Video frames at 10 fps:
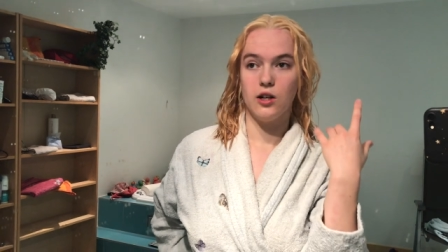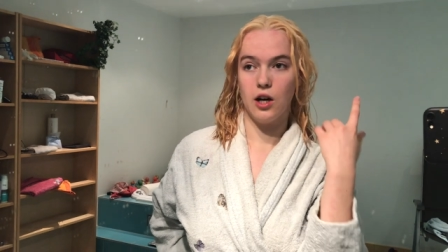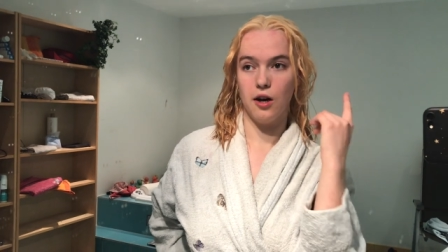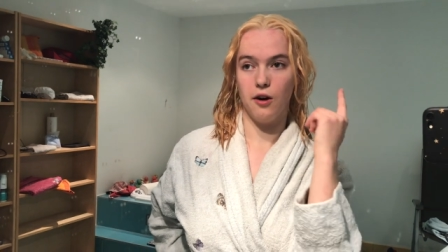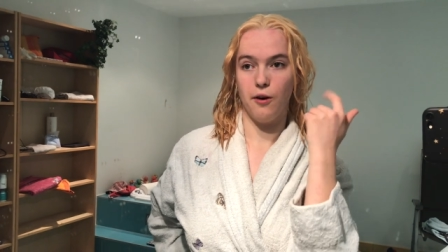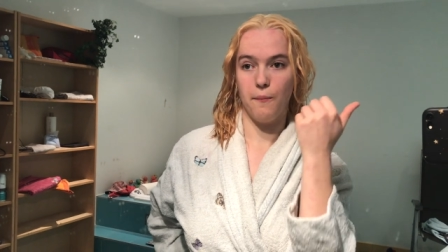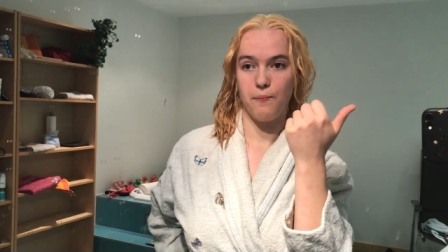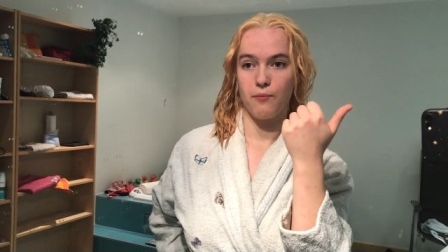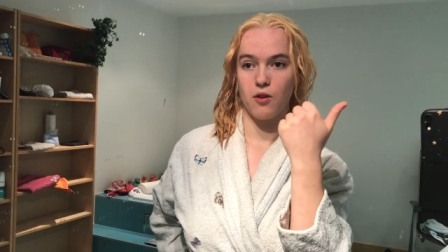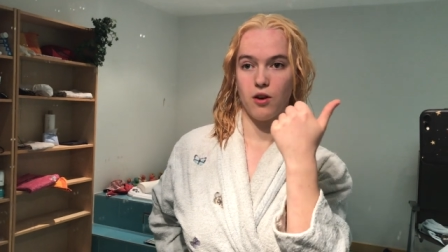um,
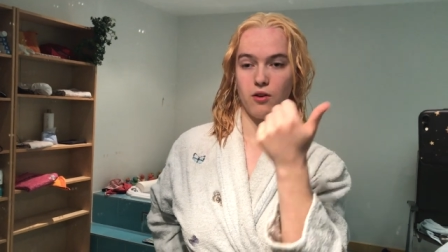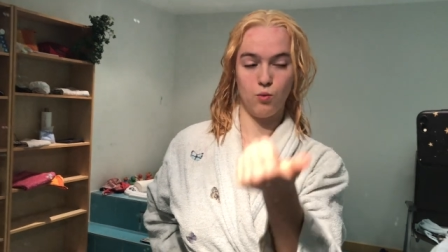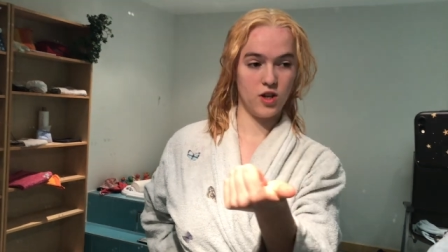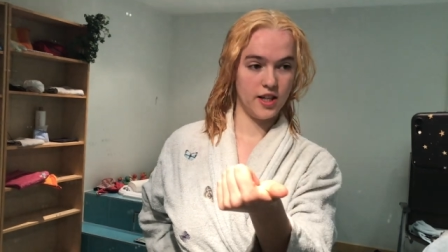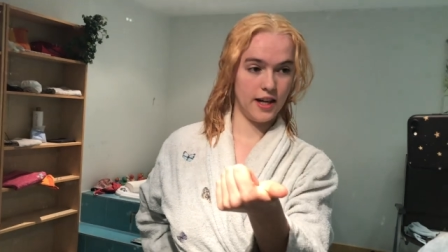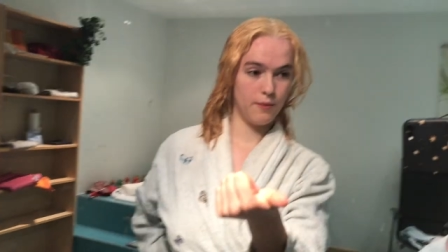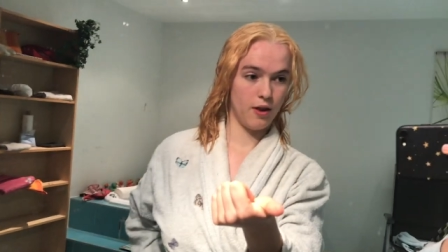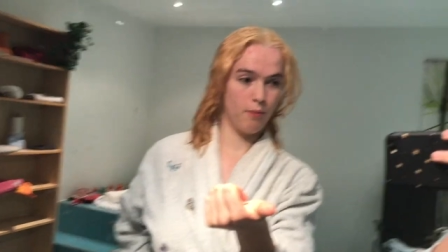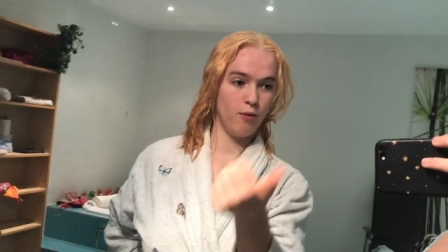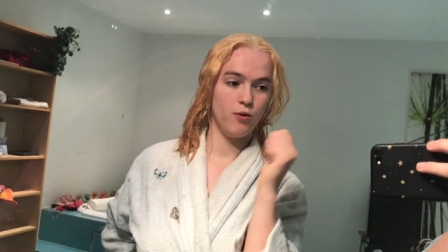wash it again with
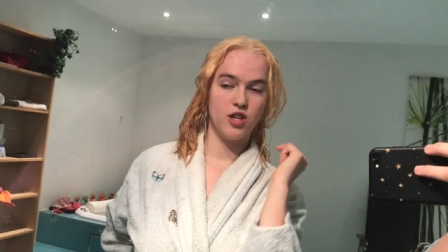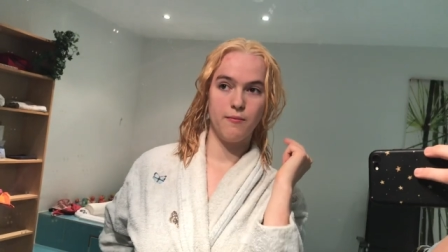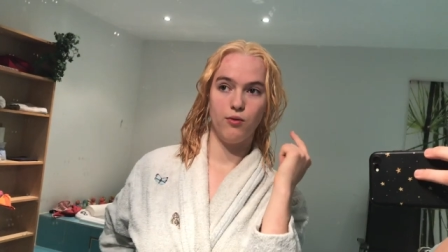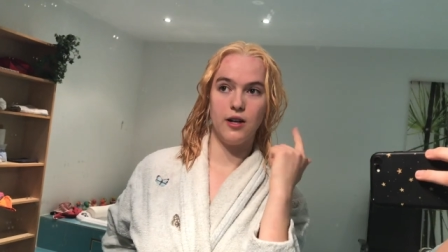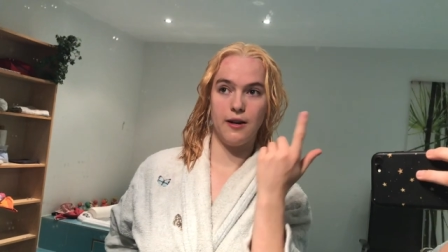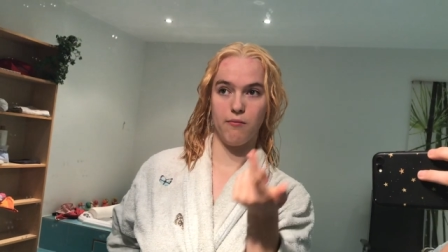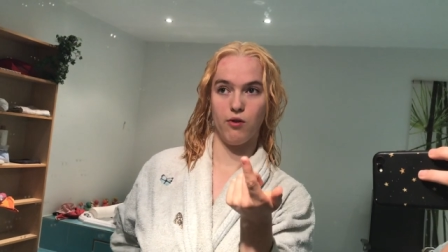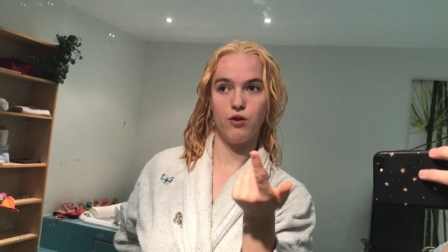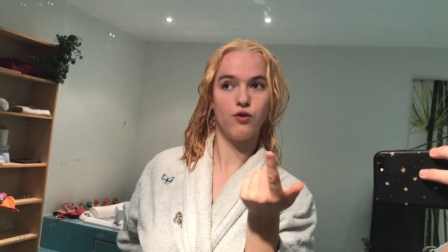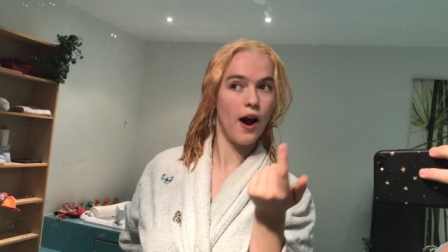the purple shampoo and then
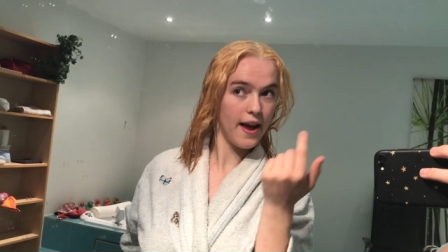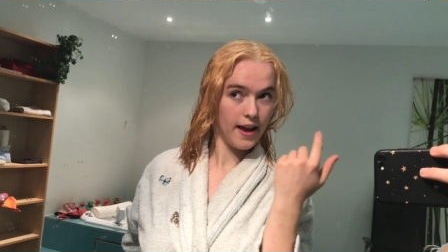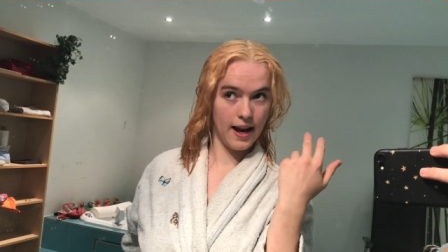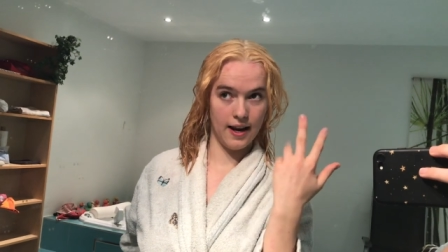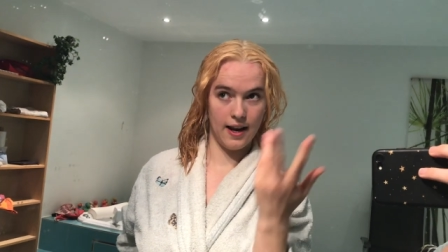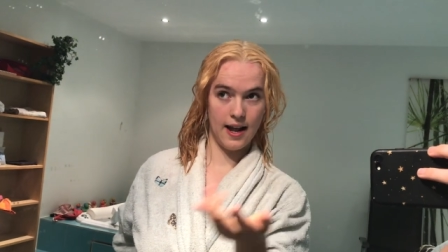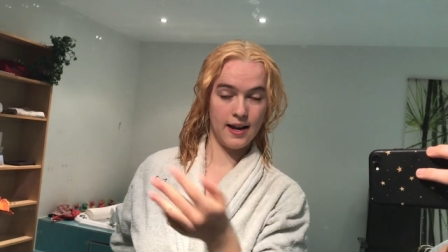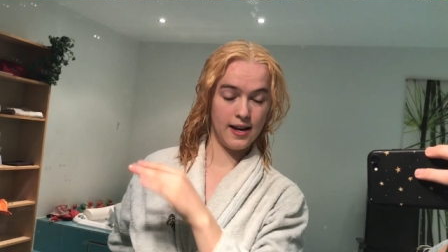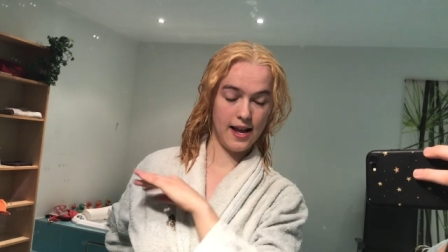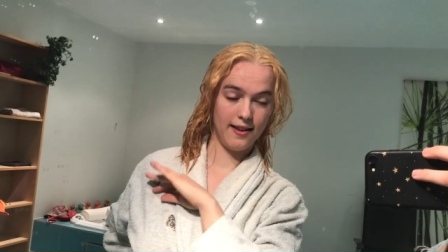blow dry it and
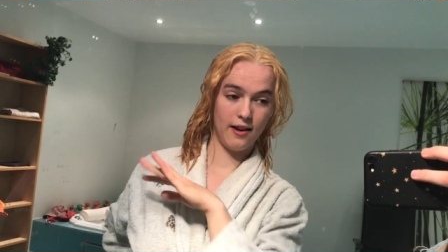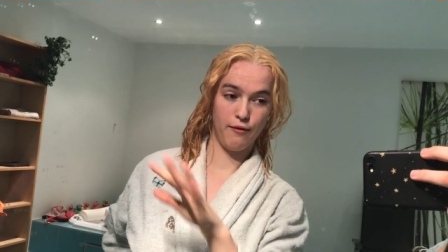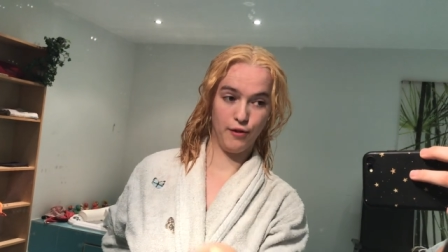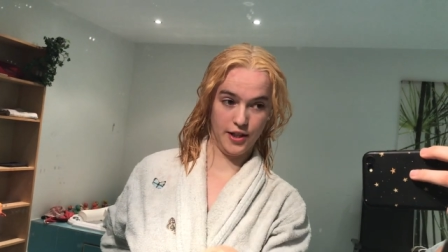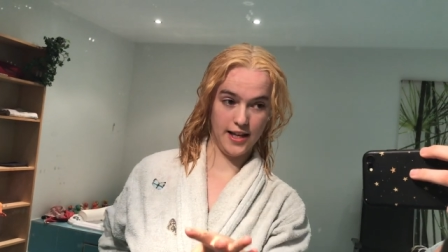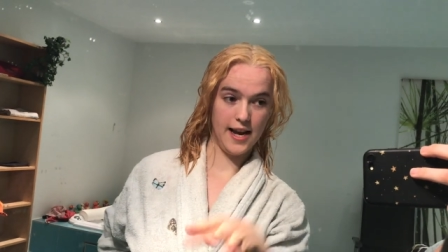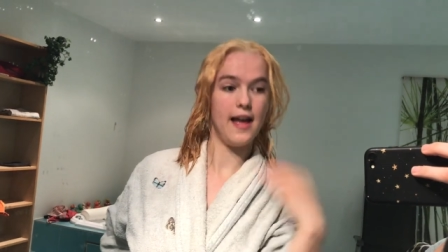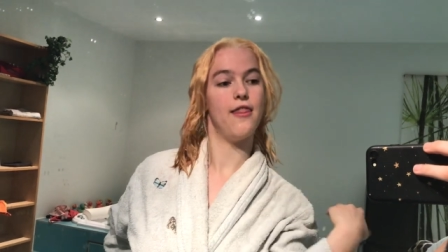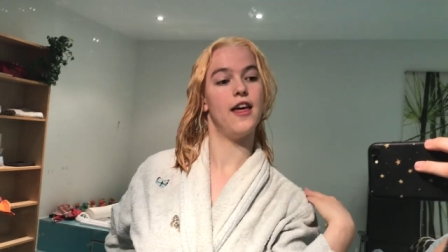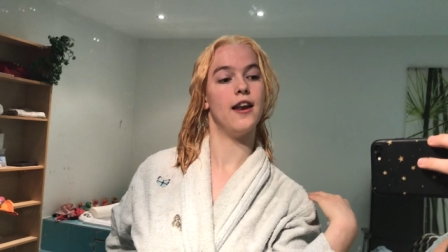then that's enough for today.
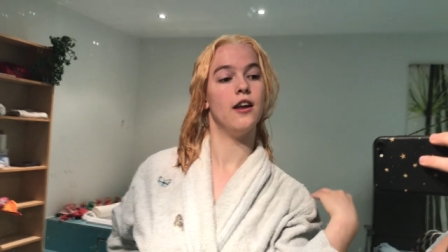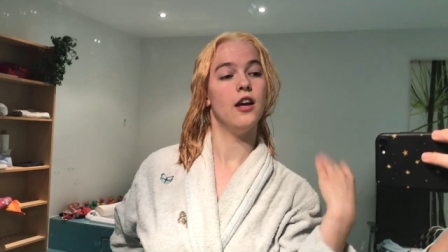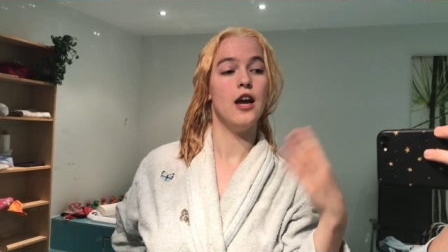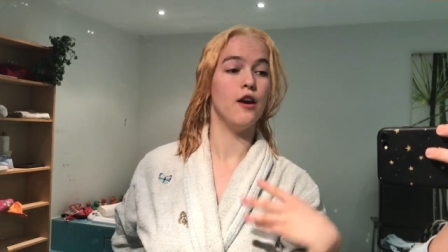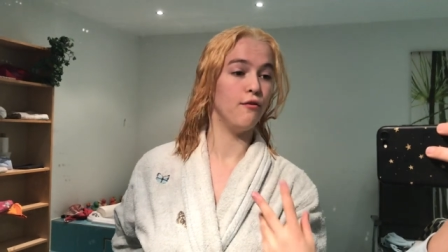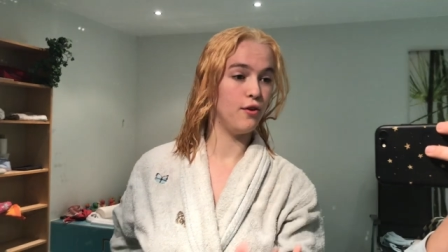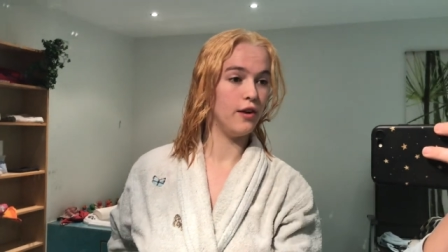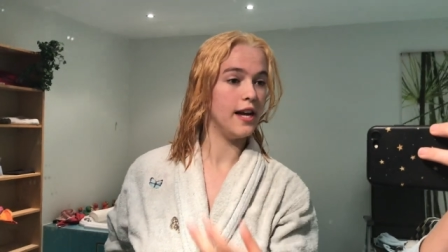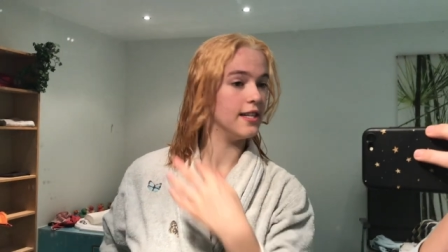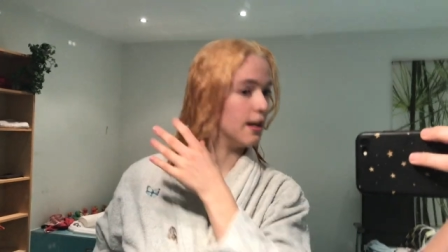And then in a few
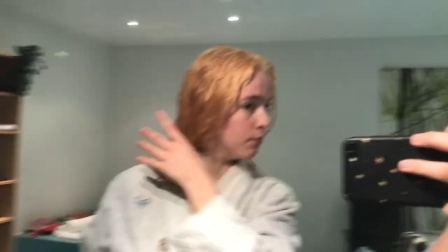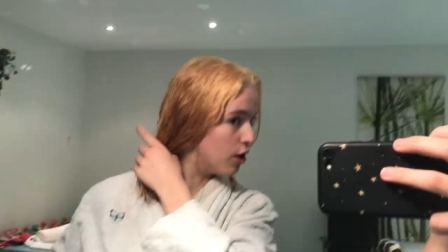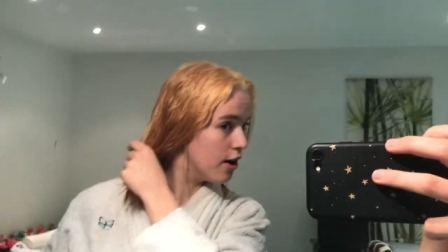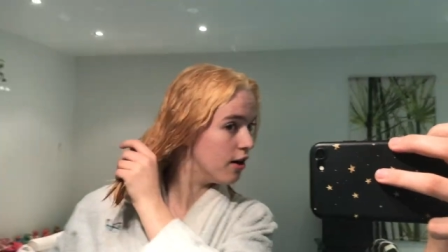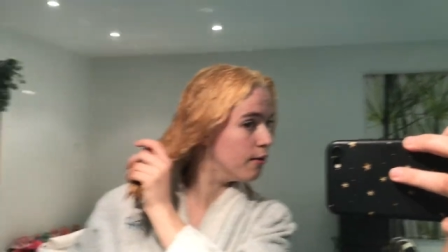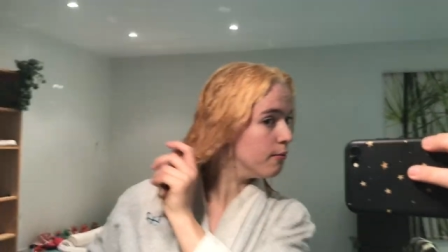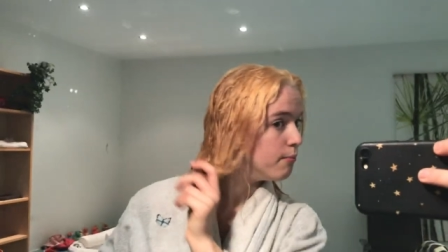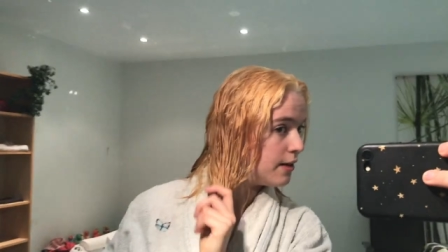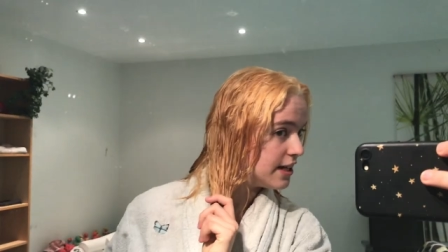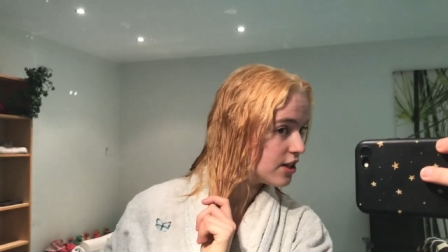days I'm going to
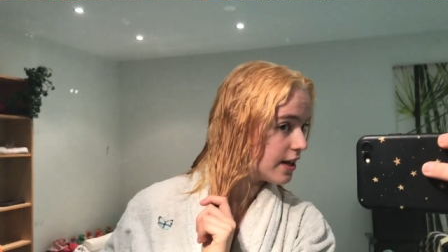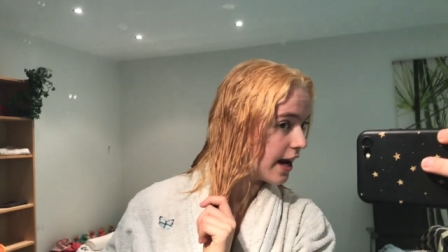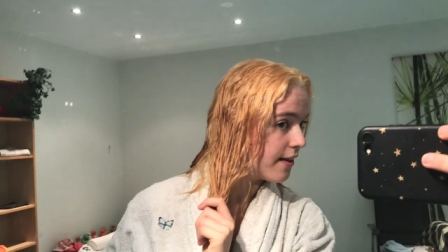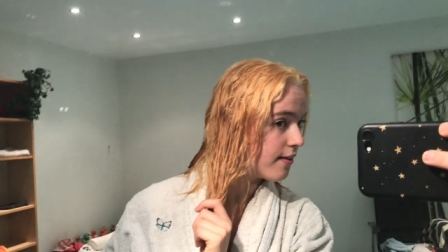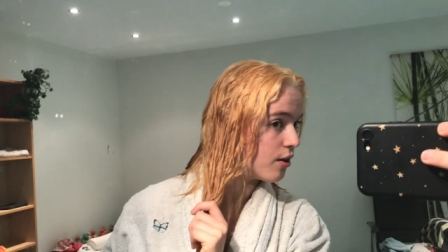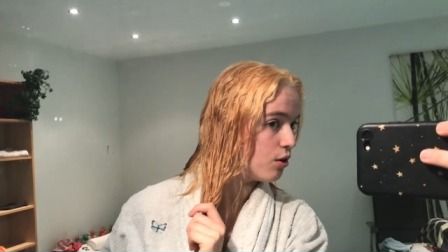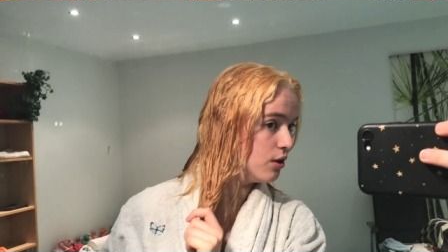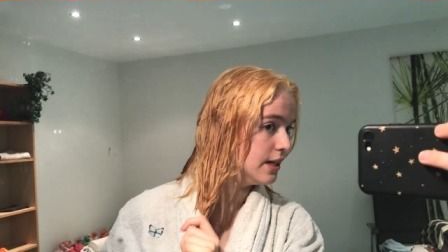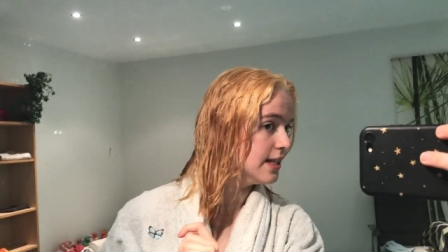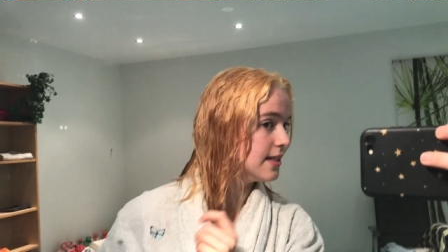bleach it again so
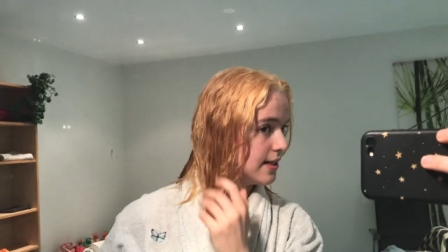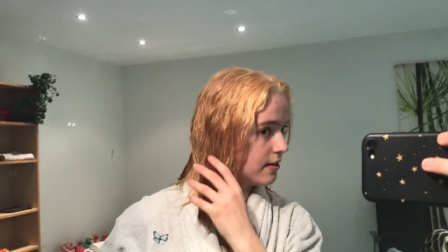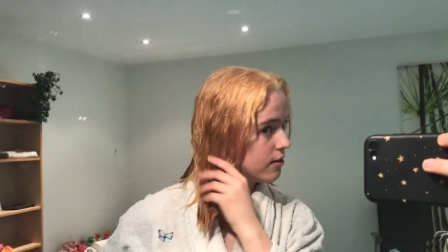this is